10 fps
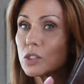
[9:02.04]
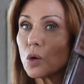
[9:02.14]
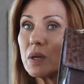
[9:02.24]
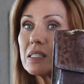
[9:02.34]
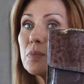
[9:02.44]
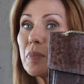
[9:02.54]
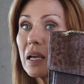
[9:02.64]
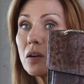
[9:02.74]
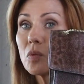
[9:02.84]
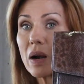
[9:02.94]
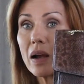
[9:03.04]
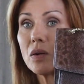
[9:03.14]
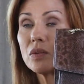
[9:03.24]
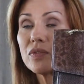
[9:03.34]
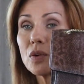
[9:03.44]
So it's been
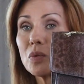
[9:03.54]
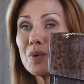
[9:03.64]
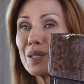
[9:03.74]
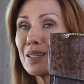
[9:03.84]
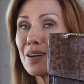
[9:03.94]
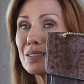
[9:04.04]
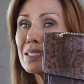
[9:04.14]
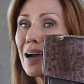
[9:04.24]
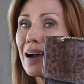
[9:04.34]
around for a really long